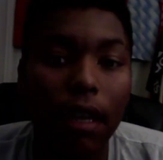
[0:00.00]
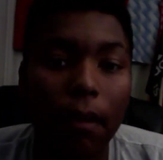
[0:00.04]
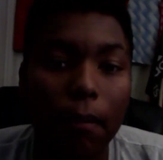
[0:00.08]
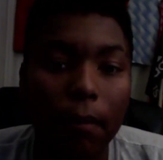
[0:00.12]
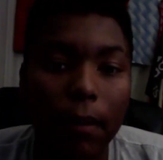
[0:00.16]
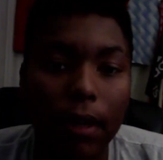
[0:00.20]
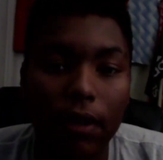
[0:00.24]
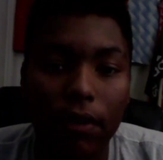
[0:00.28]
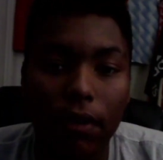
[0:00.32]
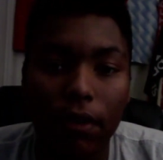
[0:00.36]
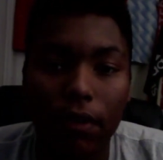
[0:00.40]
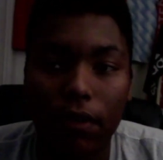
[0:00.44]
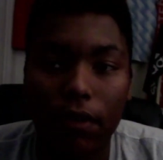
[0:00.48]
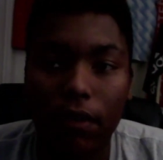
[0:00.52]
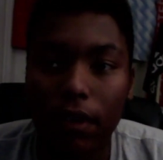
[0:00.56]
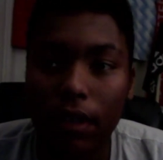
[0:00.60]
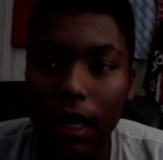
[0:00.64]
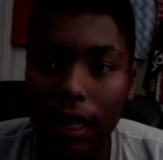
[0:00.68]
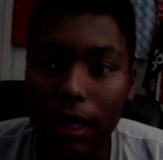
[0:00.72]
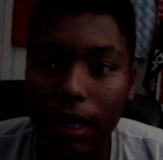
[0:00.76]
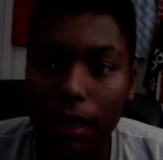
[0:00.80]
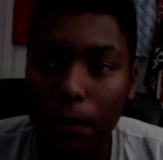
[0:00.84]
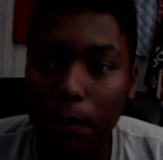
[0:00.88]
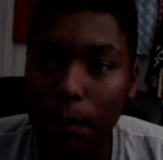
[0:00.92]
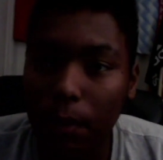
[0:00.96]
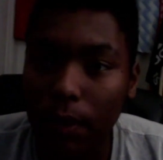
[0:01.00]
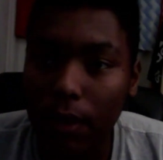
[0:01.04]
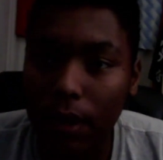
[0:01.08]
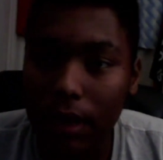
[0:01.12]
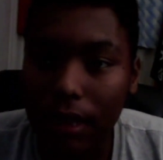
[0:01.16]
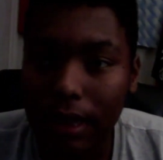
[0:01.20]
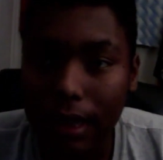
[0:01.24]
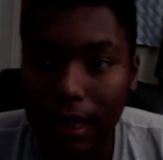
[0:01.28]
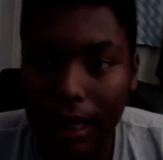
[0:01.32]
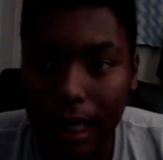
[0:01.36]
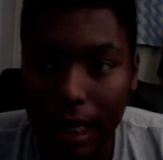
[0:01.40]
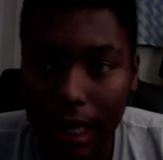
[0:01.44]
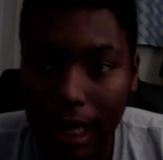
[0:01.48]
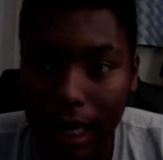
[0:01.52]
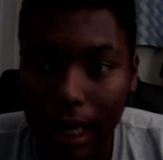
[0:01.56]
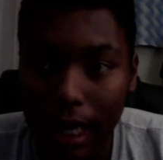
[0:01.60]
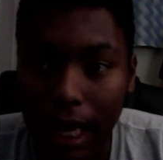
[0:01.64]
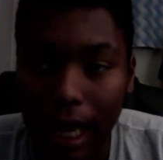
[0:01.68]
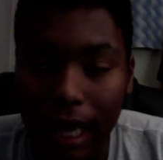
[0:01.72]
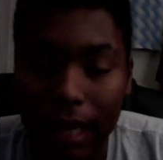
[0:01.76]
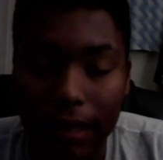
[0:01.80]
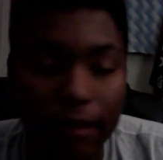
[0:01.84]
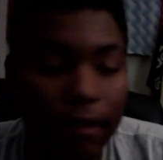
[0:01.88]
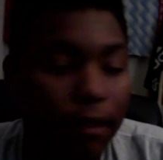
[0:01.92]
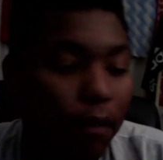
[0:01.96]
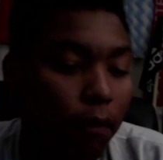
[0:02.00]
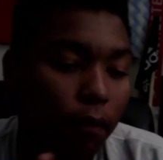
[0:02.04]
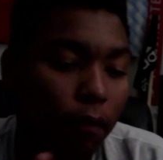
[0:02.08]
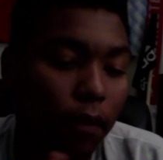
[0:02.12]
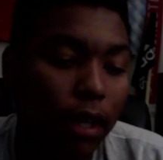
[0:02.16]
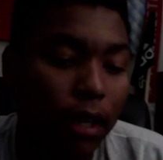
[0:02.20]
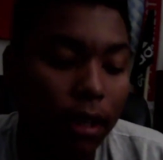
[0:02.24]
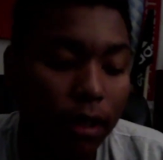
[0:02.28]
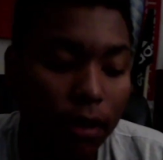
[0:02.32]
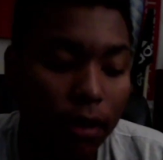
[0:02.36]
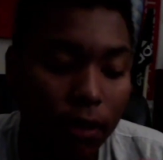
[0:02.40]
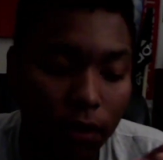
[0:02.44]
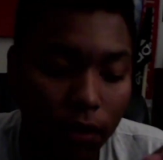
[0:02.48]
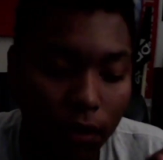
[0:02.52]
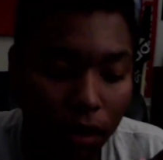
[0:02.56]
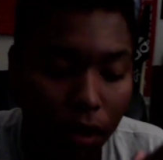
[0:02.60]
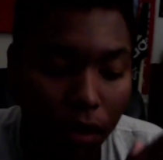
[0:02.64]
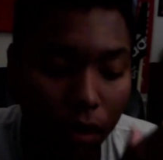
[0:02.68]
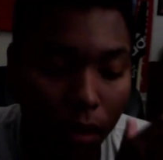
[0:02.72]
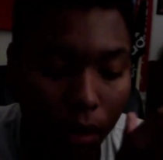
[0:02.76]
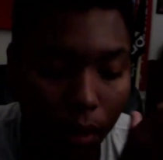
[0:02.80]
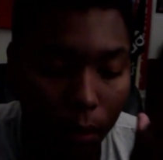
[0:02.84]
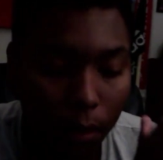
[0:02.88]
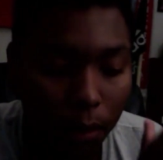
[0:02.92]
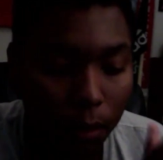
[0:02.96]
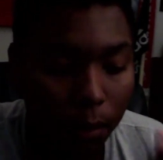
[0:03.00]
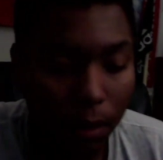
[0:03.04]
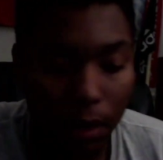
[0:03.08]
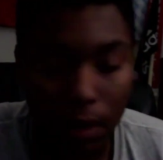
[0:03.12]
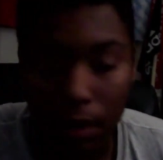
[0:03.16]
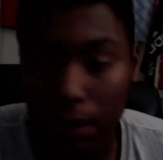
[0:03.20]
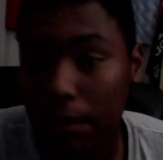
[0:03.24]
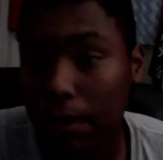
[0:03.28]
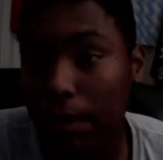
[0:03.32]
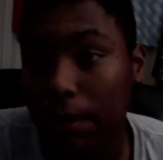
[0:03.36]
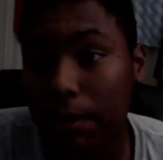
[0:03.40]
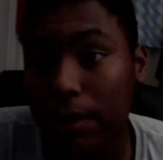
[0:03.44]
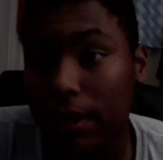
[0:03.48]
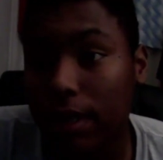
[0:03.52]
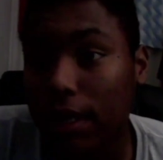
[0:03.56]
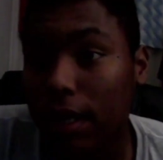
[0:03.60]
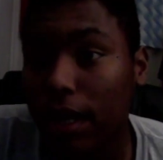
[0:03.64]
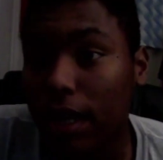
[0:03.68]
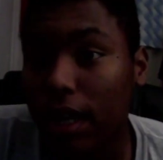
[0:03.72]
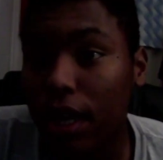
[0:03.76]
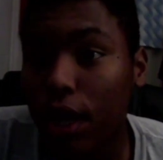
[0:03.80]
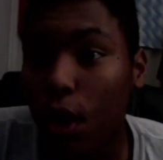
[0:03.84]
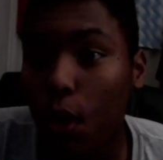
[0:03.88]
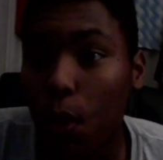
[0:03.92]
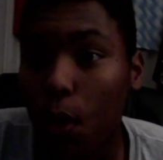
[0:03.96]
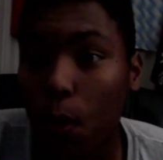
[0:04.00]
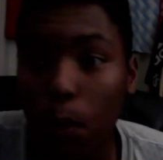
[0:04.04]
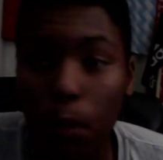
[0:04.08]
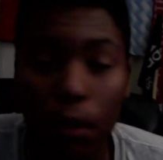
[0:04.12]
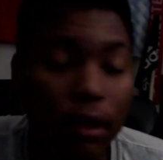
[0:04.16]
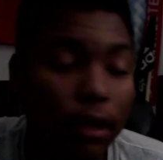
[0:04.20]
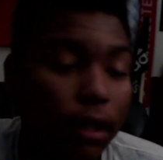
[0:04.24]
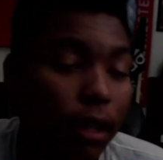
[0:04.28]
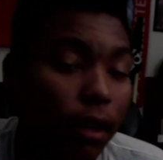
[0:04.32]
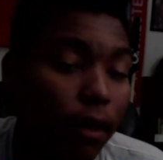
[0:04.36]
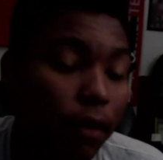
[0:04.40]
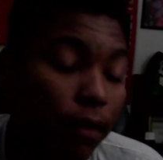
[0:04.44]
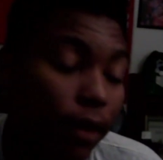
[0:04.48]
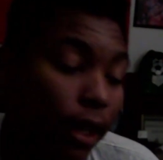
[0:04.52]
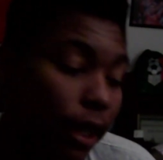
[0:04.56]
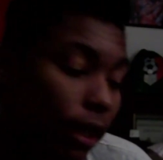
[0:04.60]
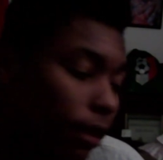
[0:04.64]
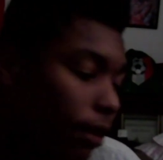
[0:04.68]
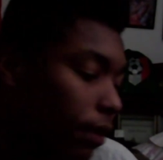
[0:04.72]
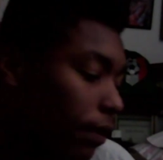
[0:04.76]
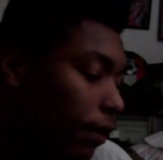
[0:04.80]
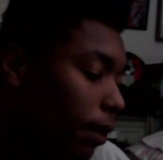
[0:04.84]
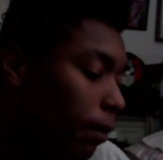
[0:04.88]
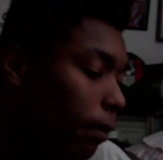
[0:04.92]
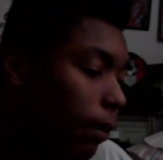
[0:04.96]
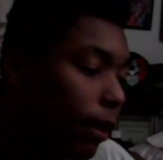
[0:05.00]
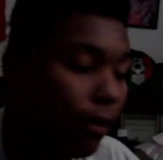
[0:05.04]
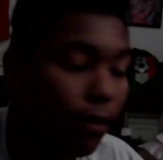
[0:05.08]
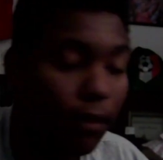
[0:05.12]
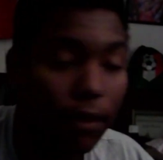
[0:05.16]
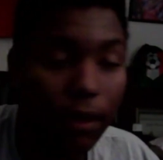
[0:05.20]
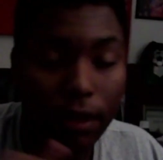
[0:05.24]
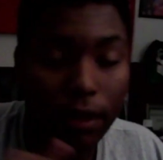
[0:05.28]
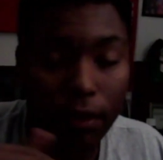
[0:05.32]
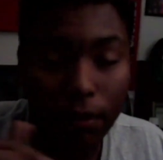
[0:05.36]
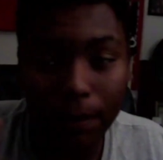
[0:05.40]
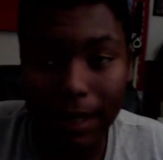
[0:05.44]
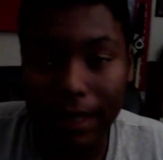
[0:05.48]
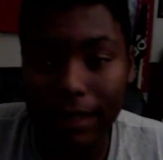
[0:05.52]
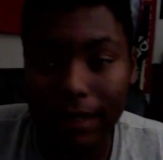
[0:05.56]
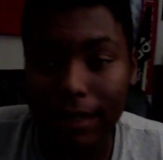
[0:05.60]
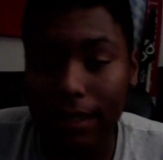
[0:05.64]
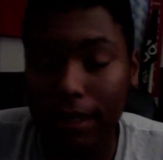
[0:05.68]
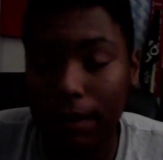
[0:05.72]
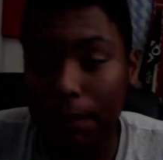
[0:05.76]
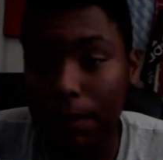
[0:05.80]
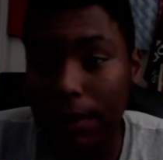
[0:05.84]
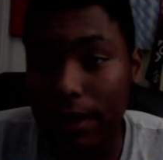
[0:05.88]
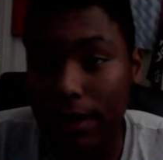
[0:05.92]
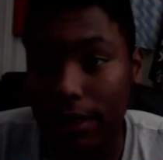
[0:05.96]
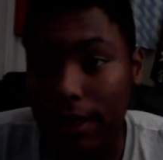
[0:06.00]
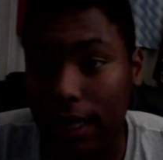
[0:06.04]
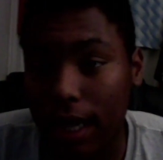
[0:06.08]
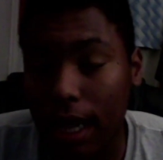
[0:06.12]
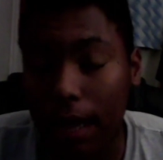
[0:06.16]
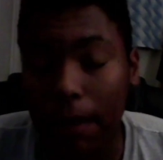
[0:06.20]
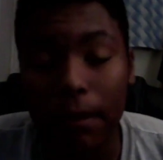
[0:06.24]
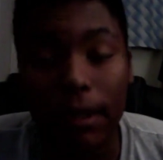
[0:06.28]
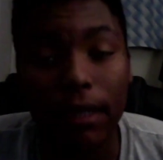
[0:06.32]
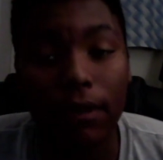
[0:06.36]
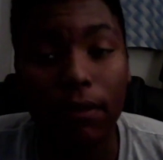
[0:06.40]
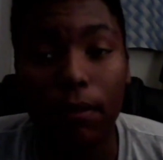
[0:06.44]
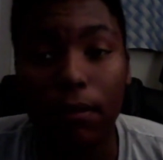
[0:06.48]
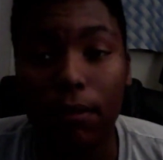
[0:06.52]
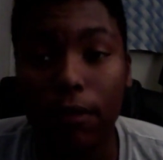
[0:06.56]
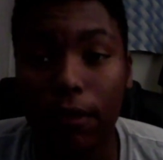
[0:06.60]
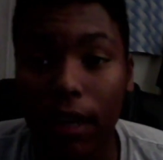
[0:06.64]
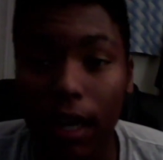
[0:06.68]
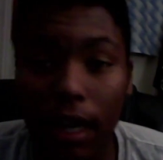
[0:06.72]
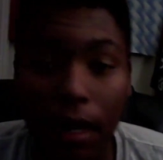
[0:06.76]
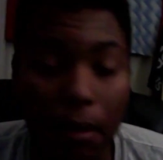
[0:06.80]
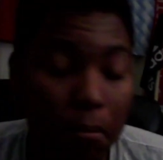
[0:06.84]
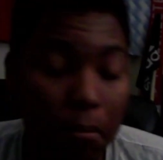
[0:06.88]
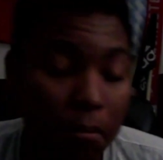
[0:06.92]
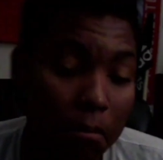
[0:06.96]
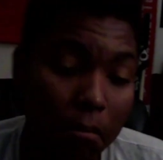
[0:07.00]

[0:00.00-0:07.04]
Manchester United 1, Aston Villa 0. We walk away with the 1-0 victory. Make sure you smash the like button, comment, and subscribe.